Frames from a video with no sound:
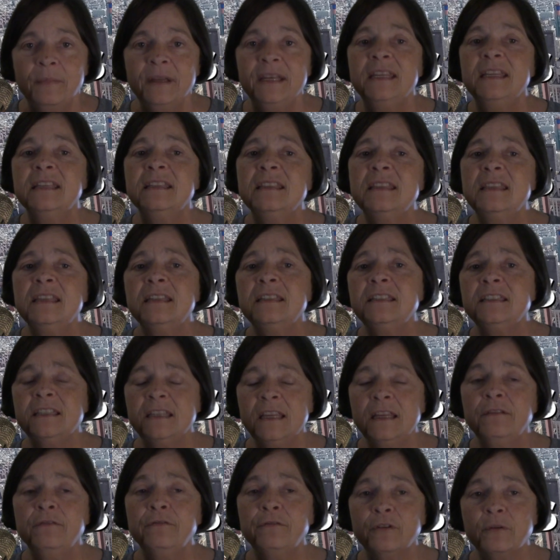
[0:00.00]
But in
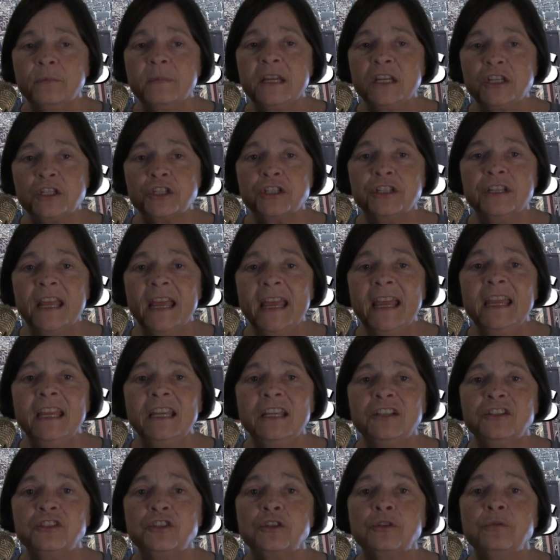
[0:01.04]
this information
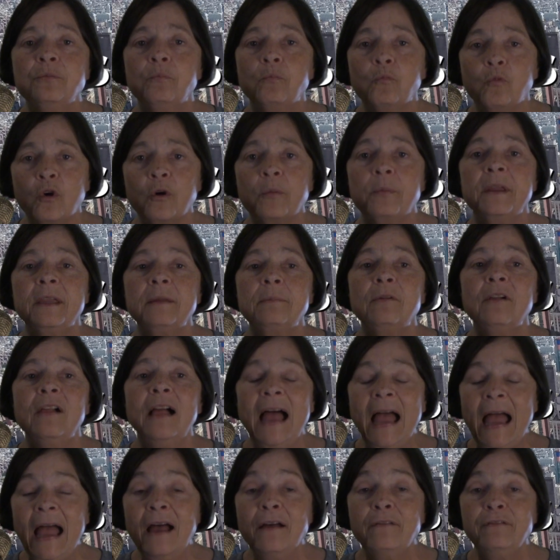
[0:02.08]
age, more
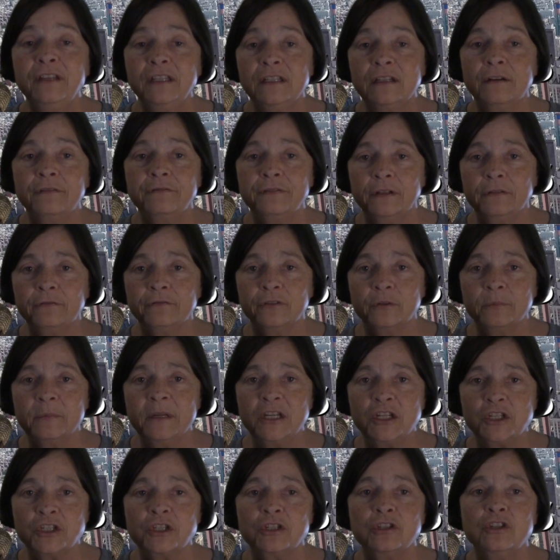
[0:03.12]
people have enough
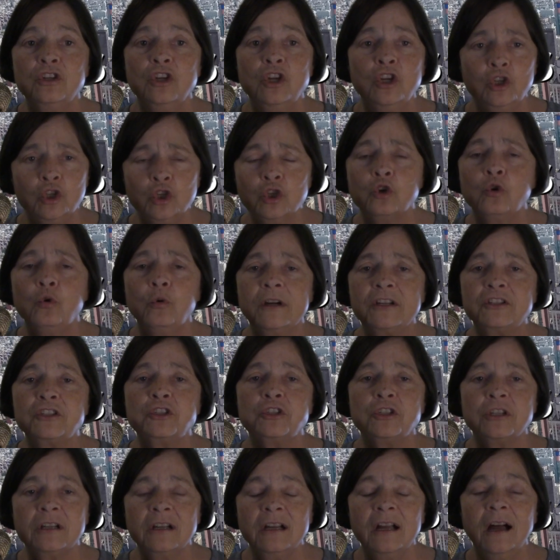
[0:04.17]
information to
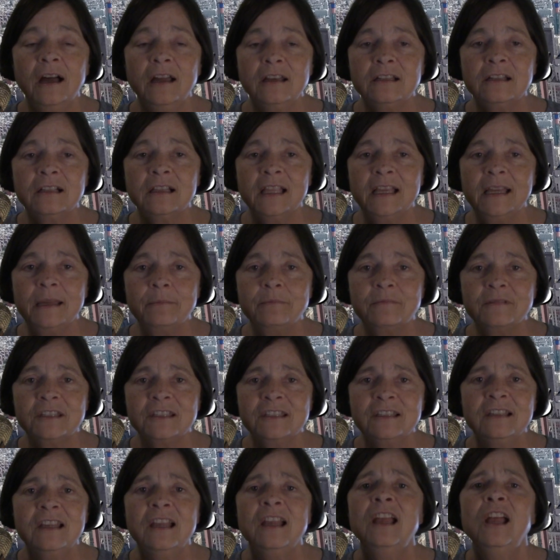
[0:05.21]
question God
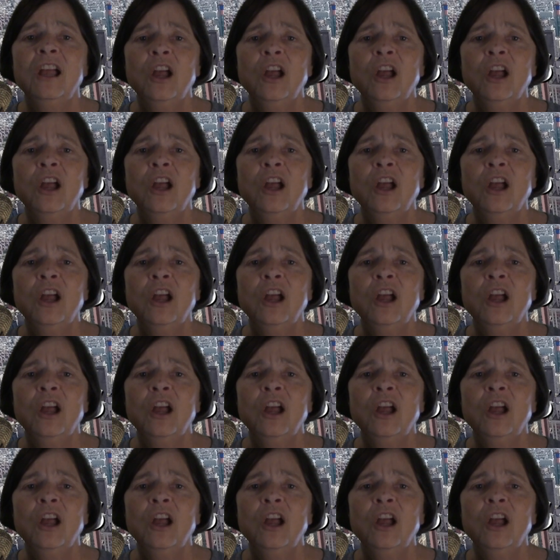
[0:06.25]
claims.